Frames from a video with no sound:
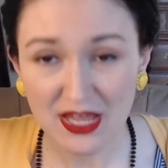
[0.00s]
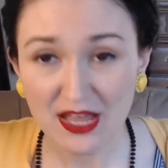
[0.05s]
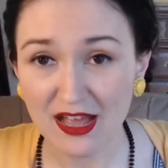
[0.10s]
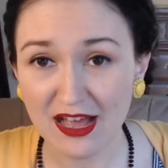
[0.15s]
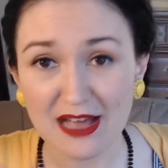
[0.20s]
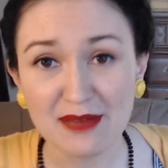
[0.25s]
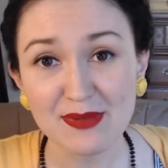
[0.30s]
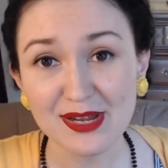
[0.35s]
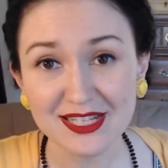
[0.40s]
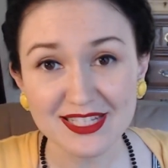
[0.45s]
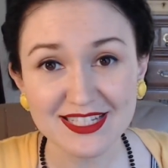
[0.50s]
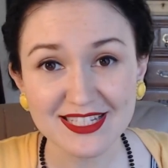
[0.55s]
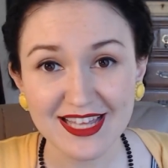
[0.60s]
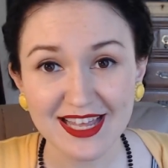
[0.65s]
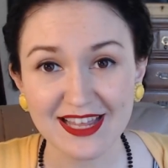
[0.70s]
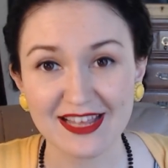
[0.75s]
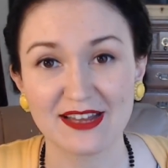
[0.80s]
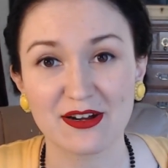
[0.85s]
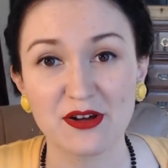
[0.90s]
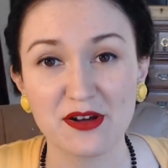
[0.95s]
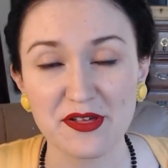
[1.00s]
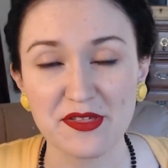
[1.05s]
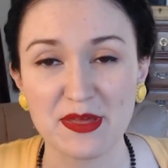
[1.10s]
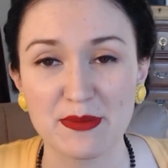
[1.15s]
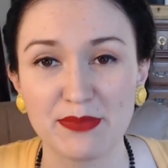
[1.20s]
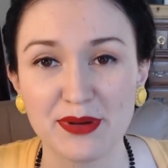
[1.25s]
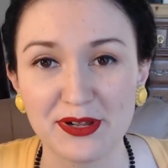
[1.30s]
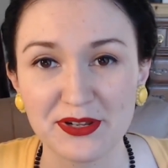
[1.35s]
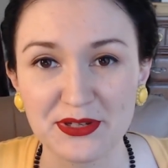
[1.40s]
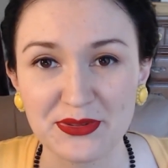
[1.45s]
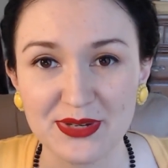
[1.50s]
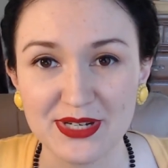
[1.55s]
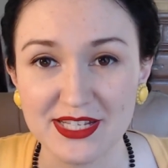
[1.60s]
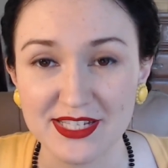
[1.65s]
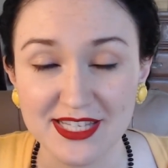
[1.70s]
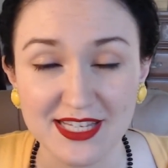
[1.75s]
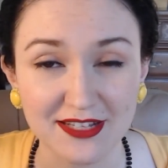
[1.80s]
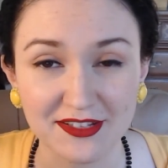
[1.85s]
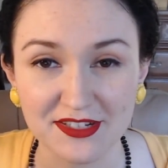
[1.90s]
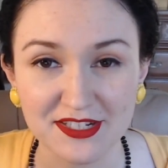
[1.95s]
I'm not saying at all that Balduin is
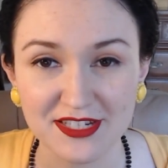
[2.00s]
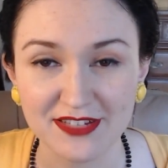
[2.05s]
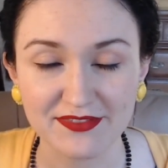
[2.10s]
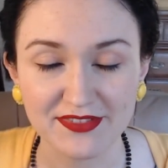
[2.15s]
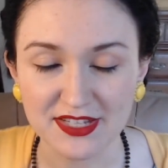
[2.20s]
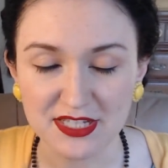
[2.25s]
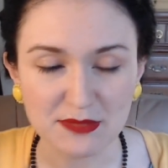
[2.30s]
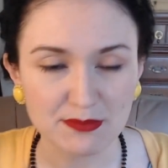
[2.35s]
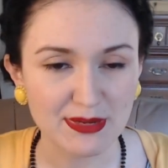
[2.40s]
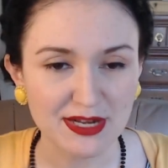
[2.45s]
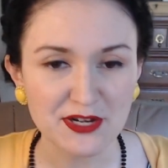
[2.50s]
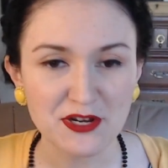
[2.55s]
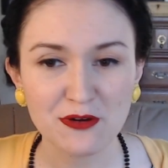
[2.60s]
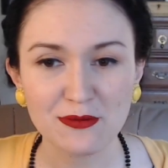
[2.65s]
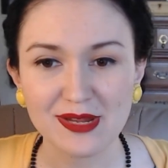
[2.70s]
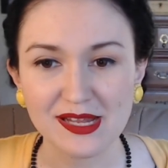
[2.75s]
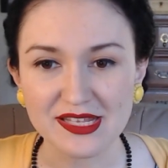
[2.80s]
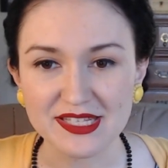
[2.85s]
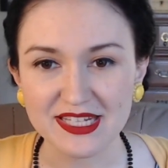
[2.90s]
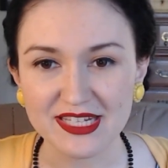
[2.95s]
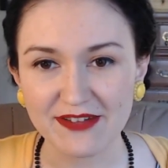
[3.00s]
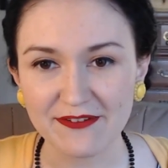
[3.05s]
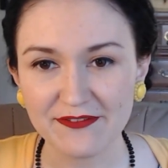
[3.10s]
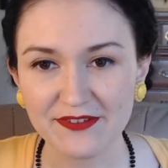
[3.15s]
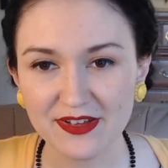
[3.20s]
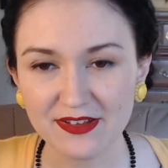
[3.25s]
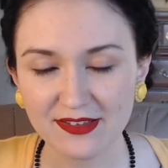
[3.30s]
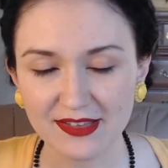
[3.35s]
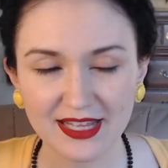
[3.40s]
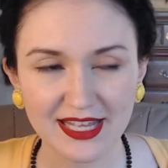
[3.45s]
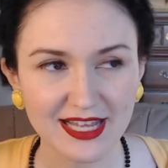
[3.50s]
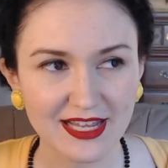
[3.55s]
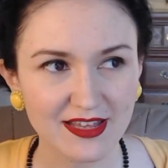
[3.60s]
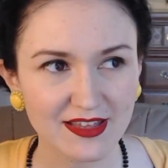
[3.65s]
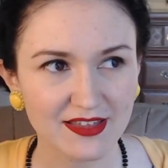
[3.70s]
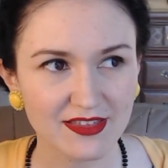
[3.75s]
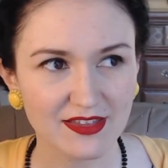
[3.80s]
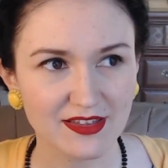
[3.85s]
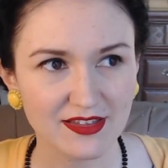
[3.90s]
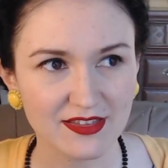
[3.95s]
guilty of this. By no means. I feel like
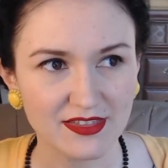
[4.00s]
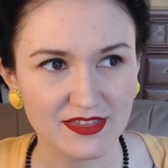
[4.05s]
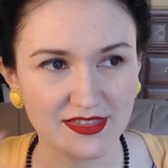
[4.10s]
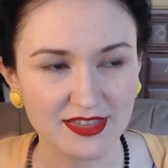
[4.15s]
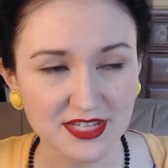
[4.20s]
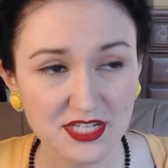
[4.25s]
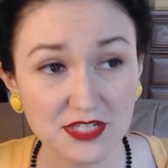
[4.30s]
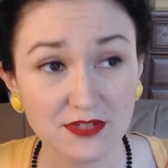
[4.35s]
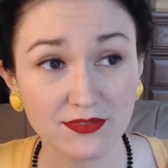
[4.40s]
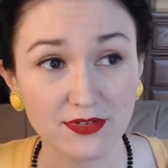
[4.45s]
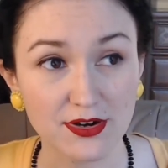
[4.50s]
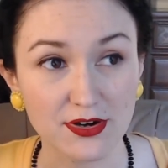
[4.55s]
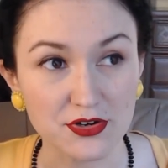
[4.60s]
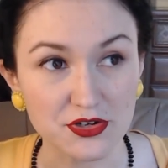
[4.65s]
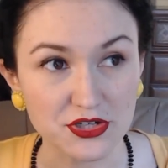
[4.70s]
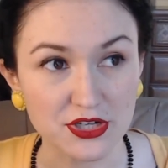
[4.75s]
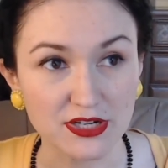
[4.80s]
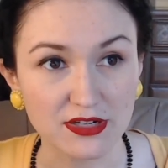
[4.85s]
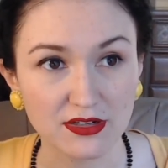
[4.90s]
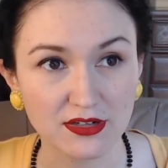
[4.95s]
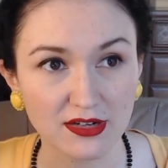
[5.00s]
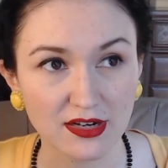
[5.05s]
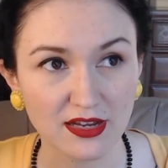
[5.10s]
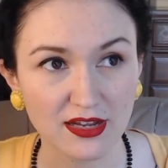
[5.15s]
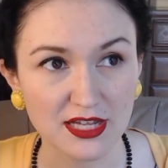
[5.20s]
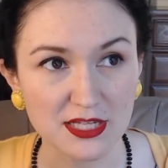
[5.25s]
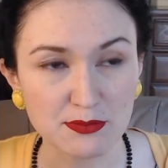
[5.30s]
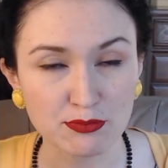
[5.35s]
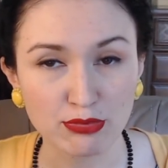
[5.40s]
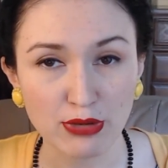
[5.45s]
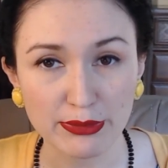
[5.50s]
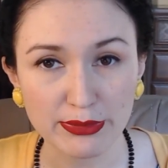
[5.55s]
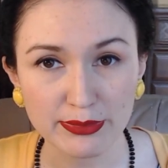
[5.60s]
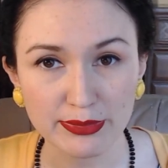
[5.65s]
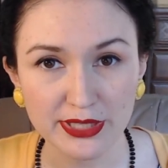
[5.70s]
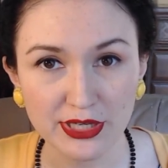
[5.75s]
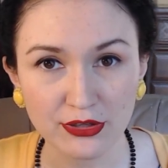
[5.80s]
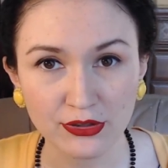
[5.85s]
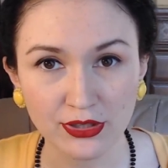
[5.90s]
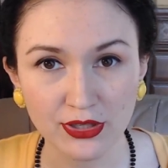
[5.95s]
this version is
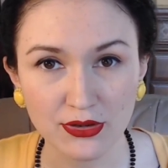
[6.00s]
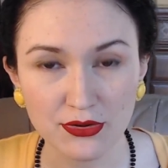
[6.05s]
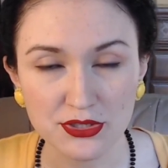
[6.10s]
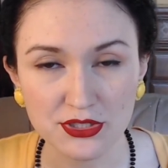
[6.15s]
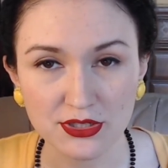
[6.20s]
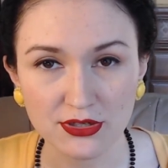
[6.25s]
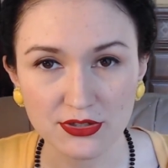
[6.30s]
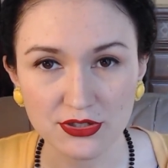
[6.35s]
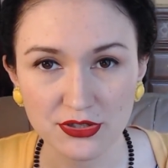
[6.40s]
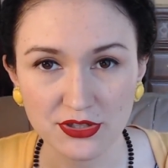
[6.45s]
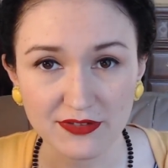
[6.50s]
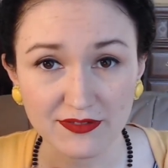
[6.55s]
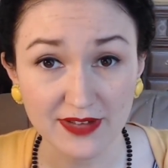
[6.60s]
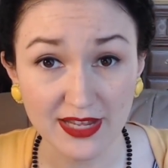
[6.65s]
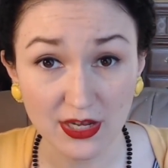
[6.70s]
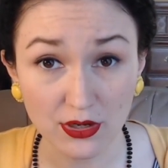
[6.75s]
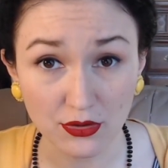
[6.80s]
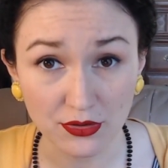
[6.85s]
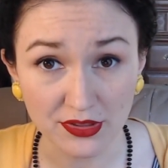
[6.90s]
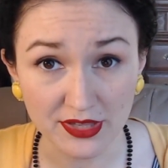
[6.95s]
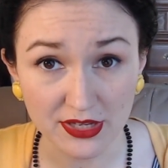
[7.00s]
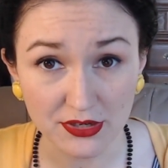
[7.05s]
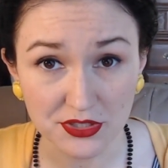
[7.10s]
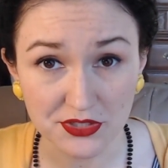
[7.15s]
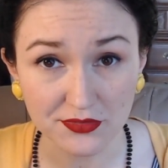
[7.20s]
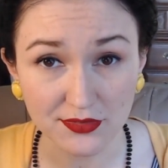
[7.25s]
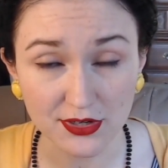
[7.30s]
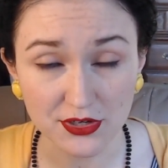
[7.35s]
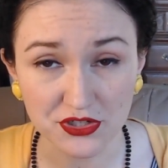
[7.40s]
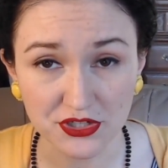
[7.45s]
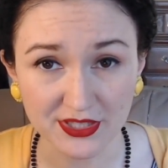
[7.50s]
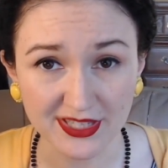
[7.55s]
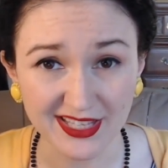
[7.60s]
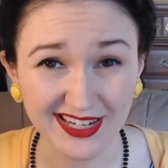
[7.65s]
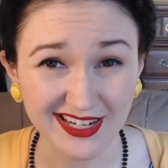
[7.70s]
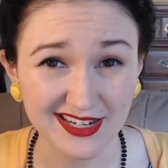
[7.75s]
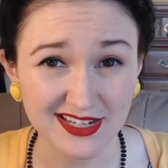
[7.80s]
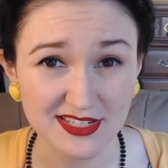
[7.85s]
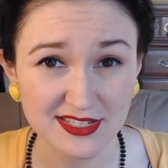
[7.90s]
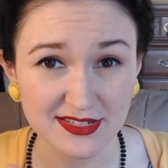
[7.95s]
probably closer to the Vaya con Dios version than it
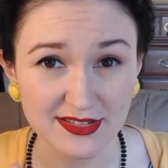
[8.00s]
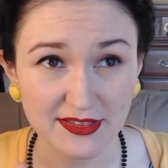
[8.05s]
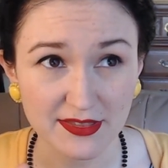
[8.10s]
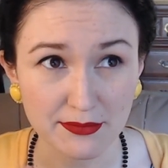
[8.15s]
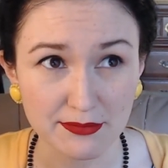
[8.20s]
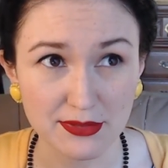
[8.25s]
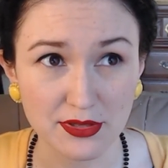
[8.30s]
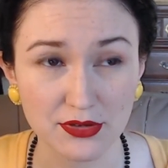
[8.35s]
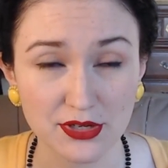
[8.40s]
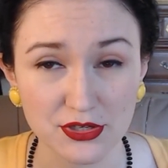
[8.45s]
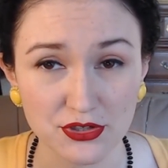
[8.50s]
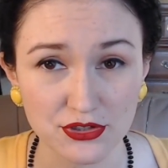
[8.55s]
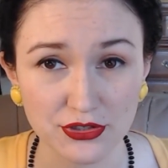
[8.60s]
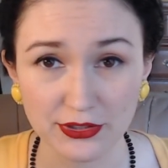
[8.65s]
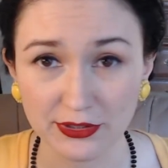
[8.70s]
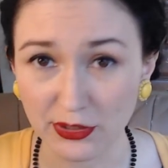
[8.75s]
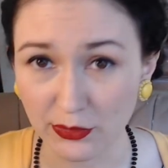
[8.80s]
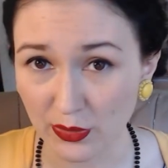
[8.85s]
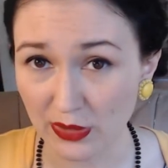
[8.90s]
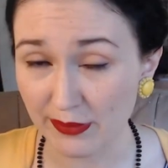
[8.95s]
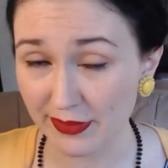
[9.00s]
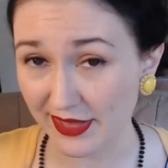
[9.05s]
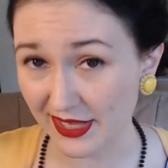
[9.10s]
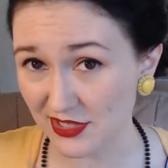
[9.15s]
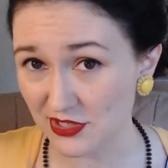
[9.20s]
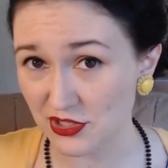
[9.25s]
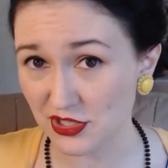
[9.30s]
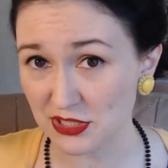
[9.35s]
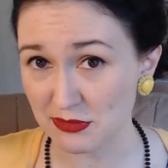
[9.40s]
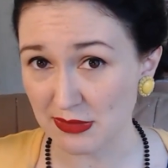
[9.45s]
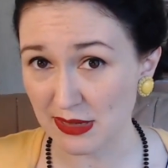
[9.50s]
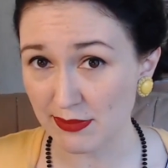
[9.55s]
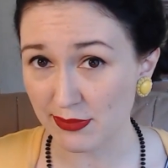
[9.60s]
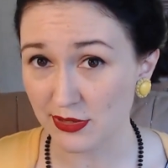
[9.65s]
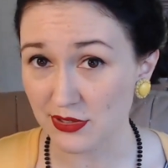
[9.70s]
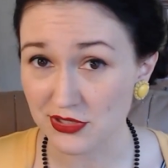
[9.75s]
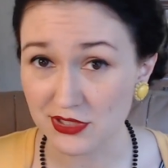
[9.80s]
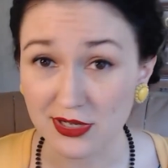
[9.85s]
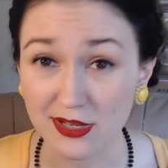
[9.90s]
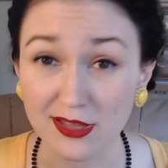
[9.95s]
is to the milk and sugar one, but that's just my
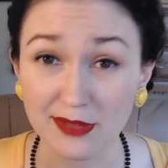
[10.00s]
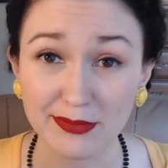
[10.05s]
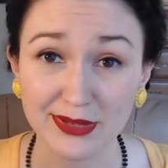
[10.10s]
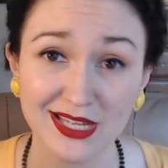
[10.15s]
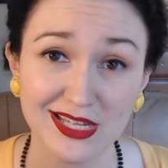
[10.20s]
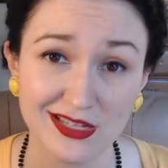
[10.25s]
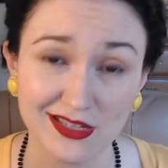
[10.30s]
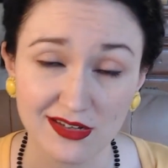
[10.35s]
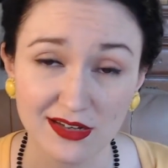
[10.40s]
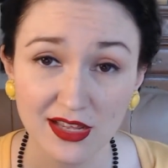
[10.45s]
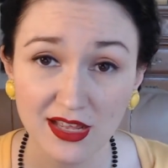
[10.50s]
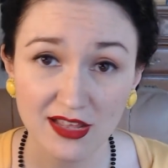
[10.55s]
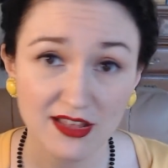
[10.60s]
personal opinion.